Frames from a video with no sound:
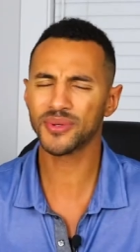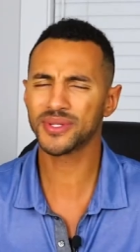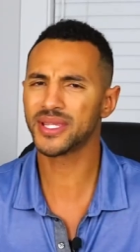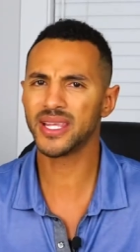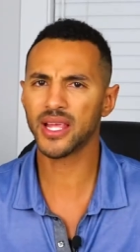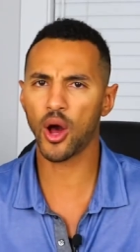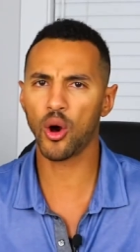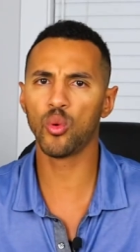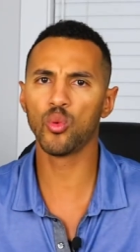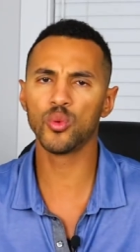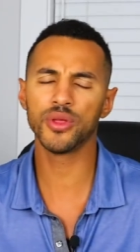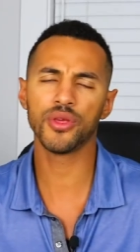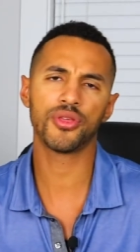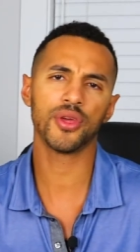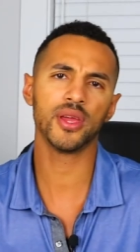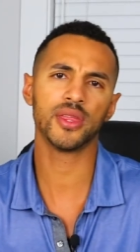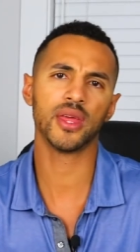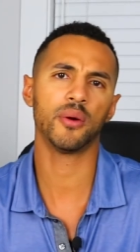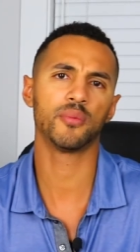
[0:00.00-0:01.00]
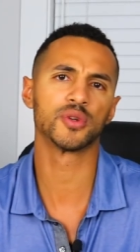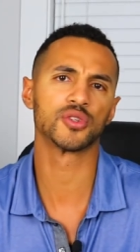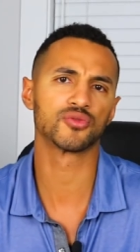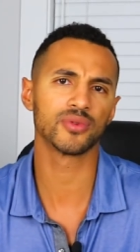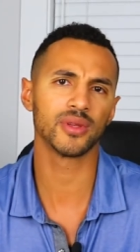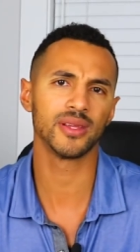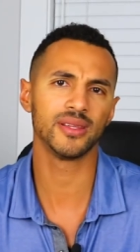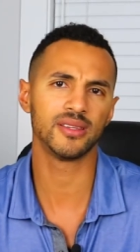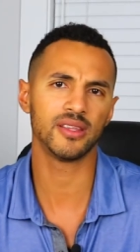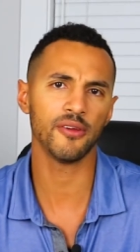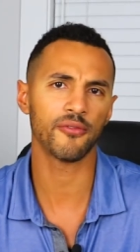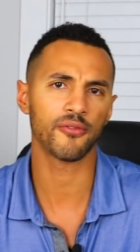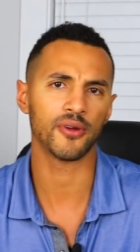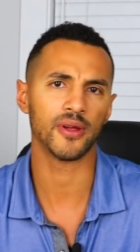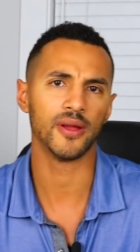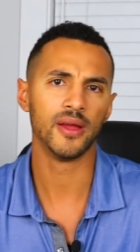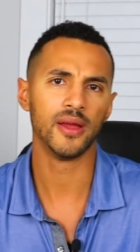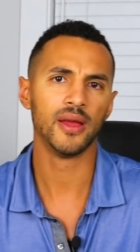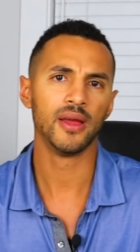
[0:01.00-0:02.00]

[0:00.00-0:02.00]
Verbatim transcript: was the only thing that was really different.